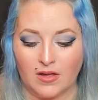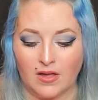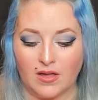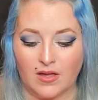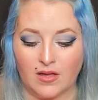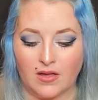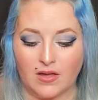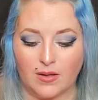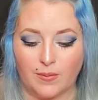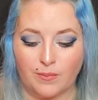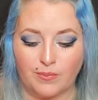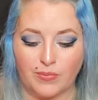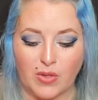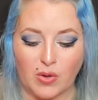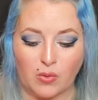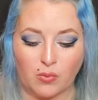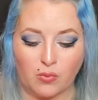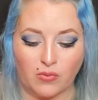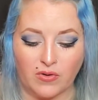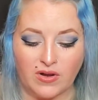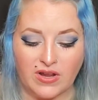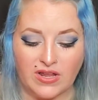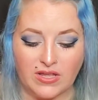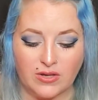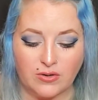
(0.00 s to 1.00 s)

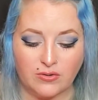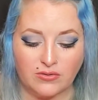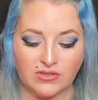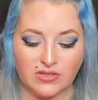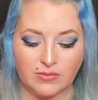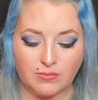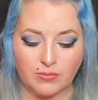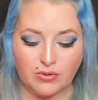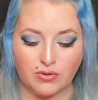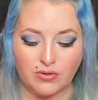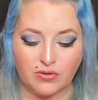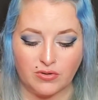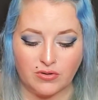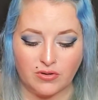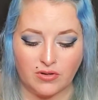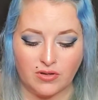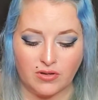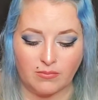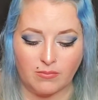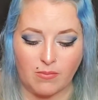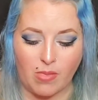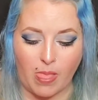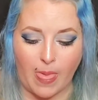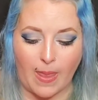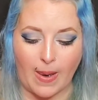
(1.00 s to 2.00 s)
Reusable,
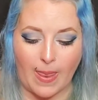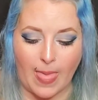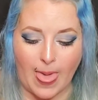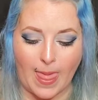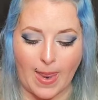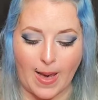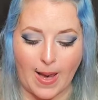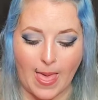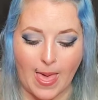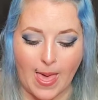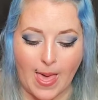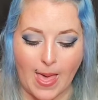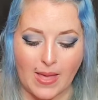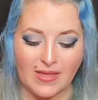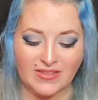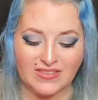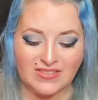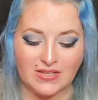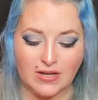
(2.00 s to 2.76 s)
blah, blah,